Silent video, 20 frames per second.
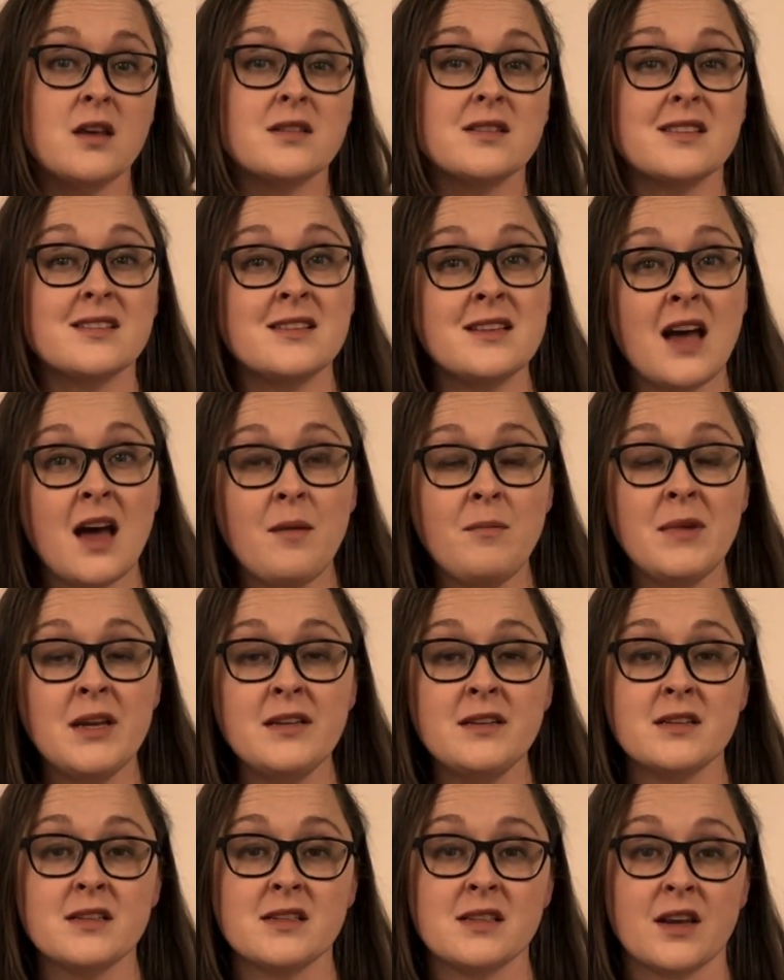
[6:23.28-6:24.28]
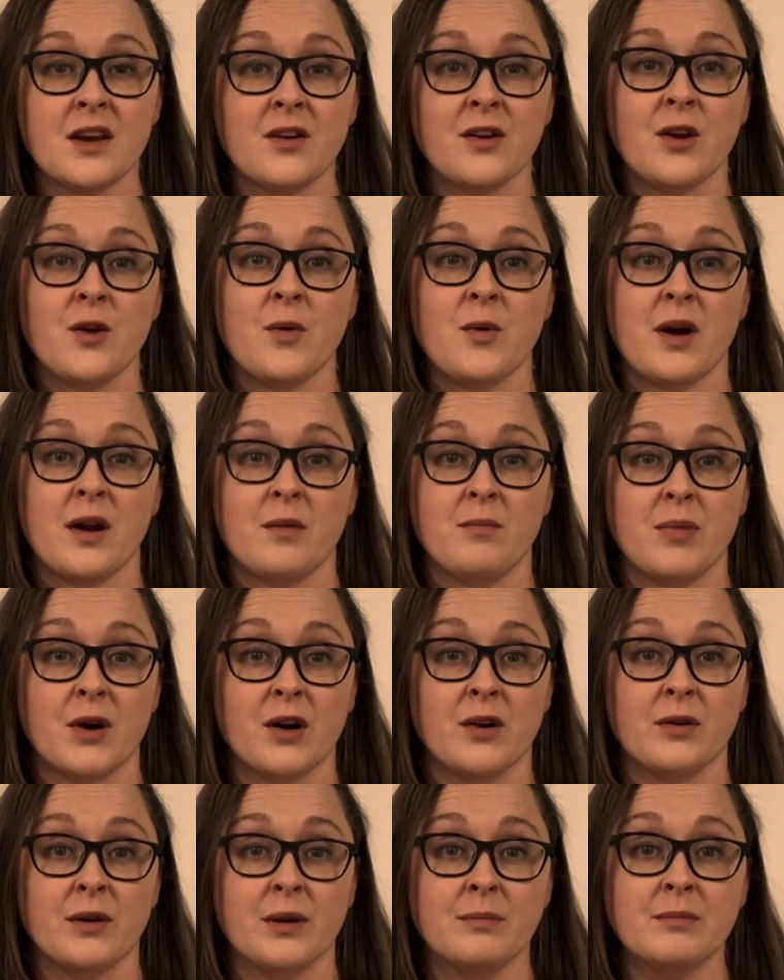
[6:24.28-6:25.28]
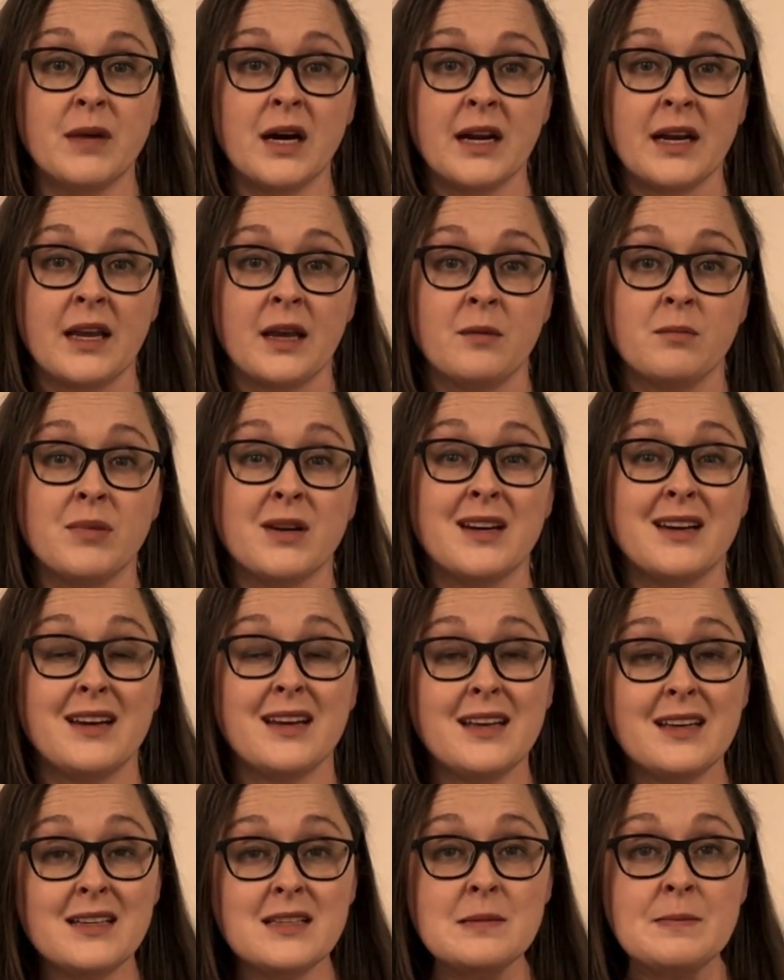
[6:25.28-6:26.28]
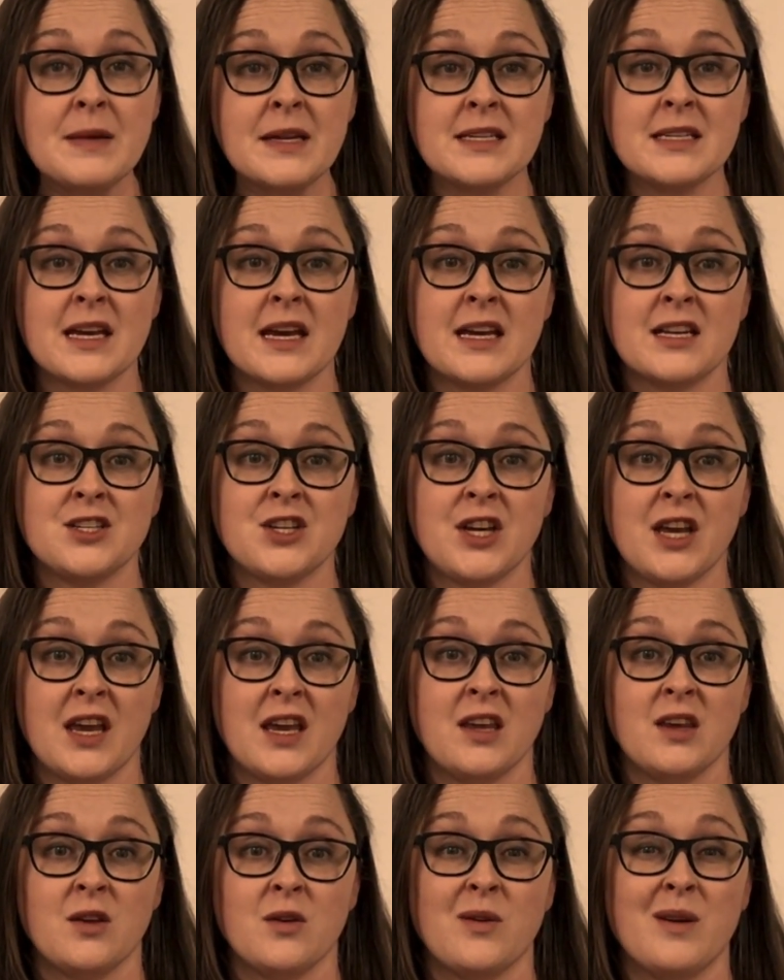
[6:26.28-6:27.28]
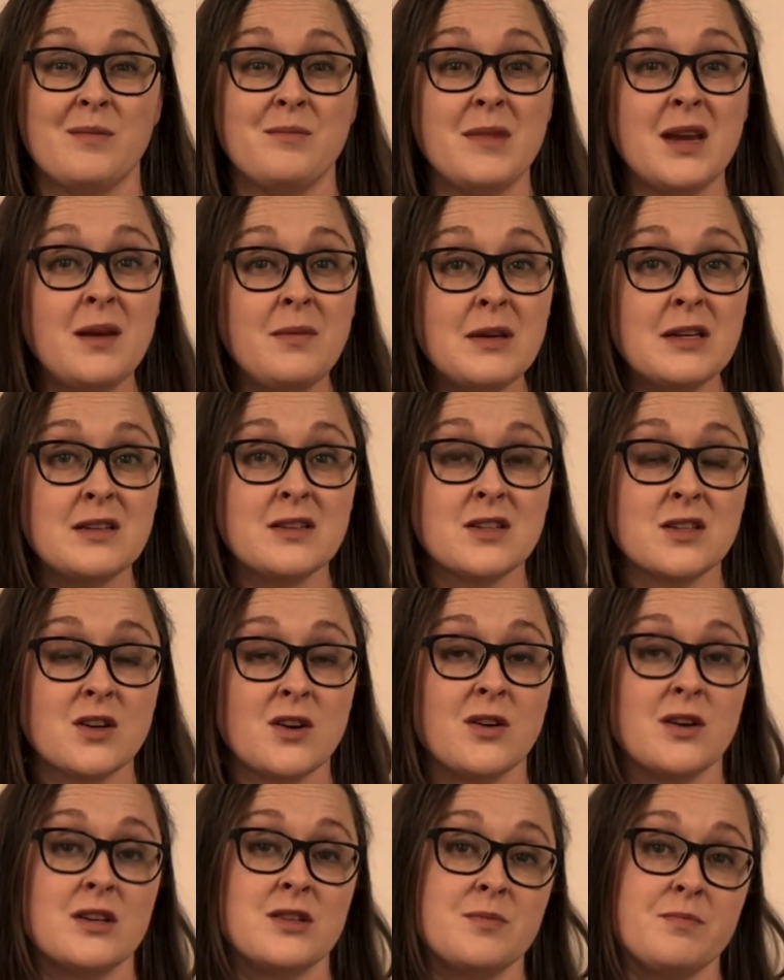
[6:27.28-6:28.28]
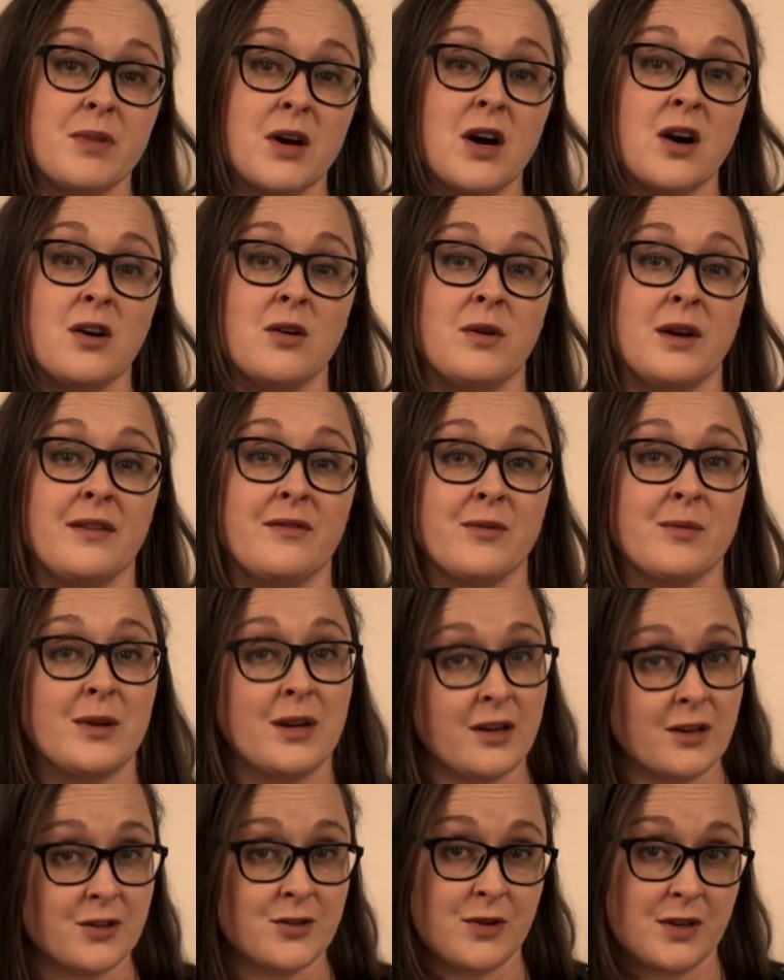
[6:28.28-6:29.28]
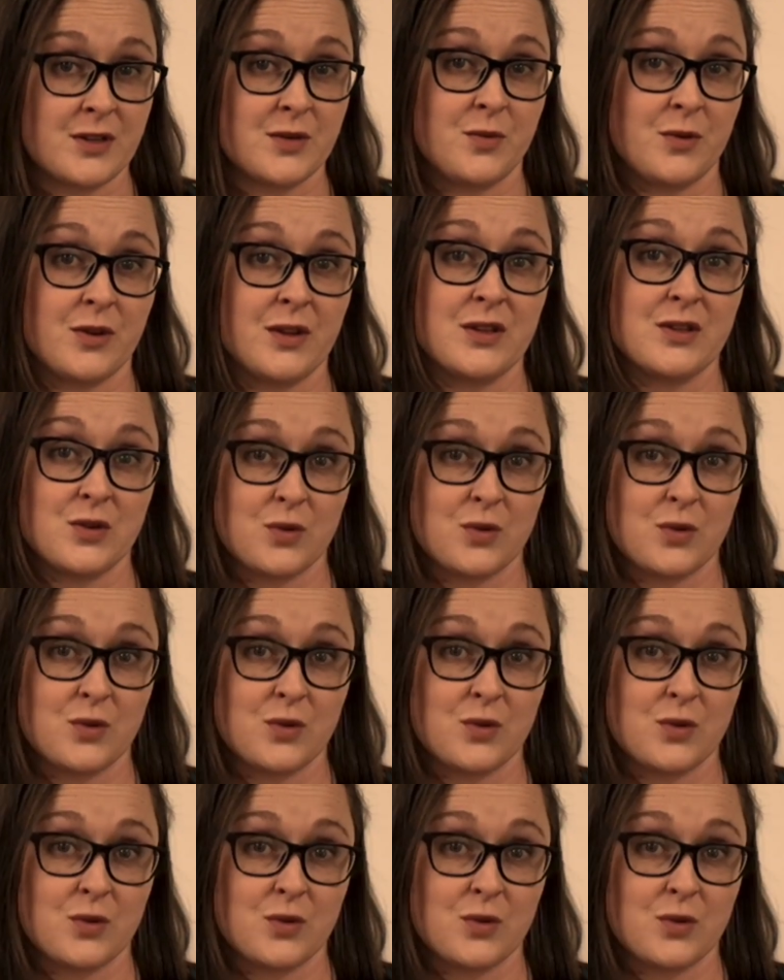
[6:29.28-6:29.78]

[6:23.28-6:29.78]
This is not meant to scare you out of borrowing money, but it is meant to educate you and maybe discourage borrowing from an untrustworthy